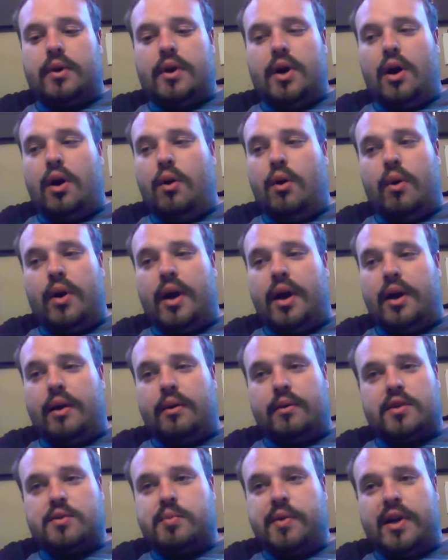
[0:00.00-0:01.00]
go
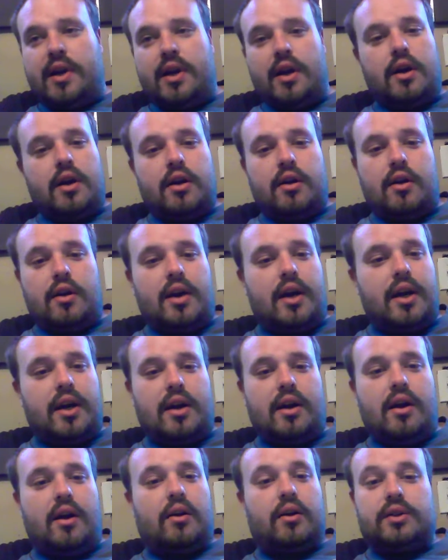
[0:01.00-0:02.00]
and spend
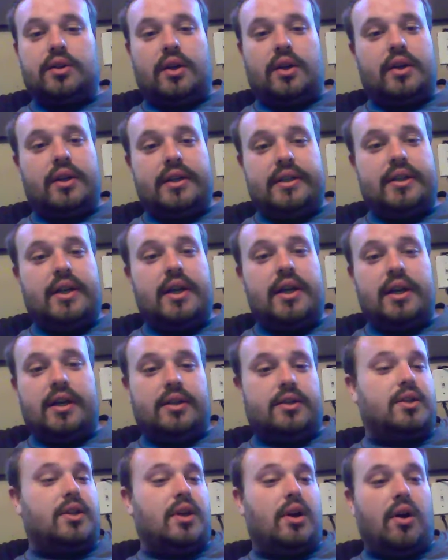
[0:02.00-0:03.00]
$180 on these
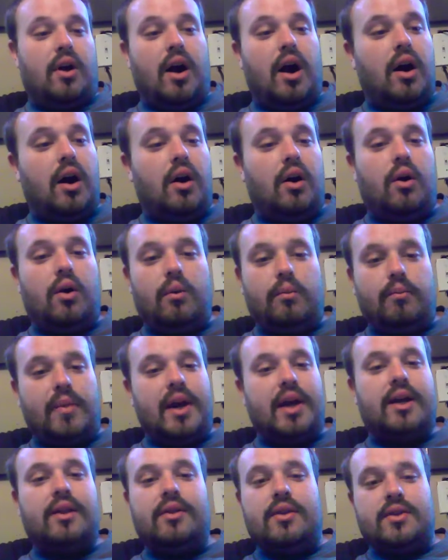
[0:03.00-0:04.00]
kits. They're all
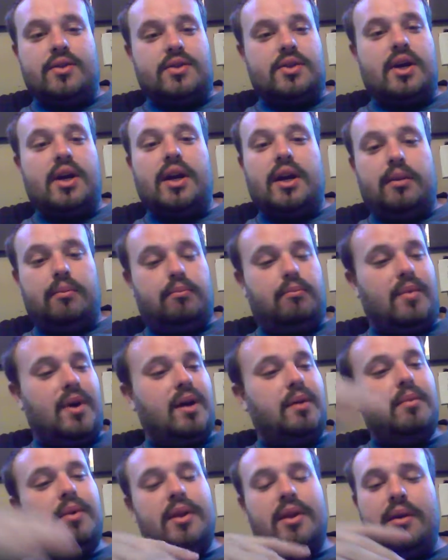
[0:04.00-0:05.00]
made the same.
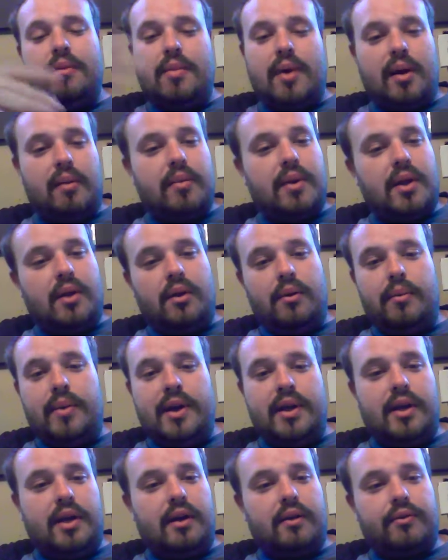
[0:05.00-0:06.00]
Maybe they might be a little
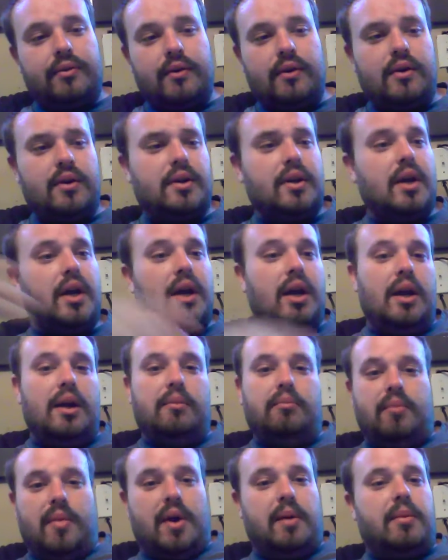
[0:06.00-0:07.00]
bit different.
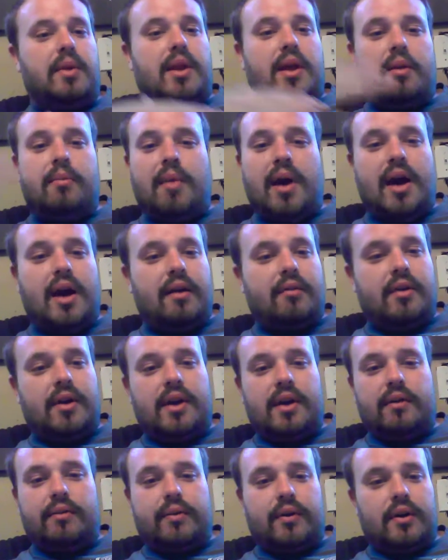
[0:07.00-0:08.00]
Maybe they might have a
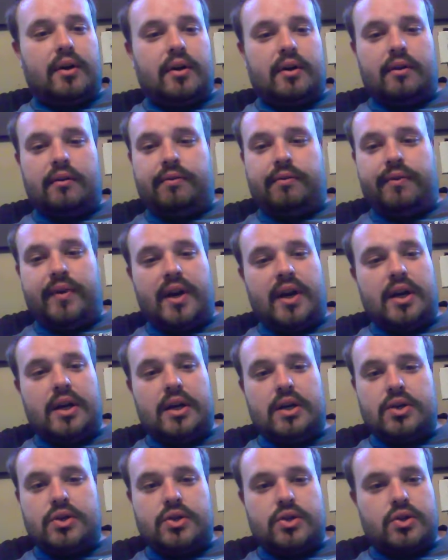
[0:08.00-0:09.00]
different
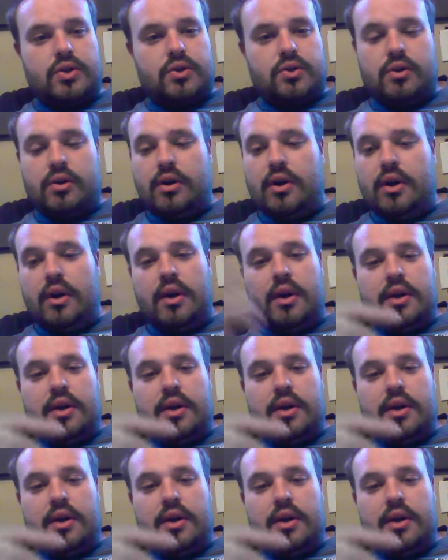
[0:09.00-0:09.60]
finish or